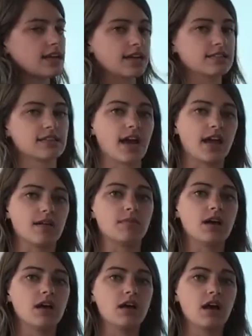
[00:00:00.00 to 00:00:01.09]
the next
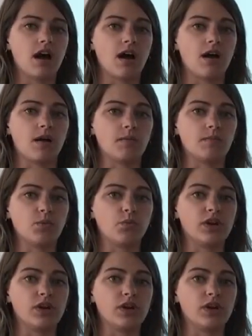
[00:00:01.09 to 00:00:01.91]
time um,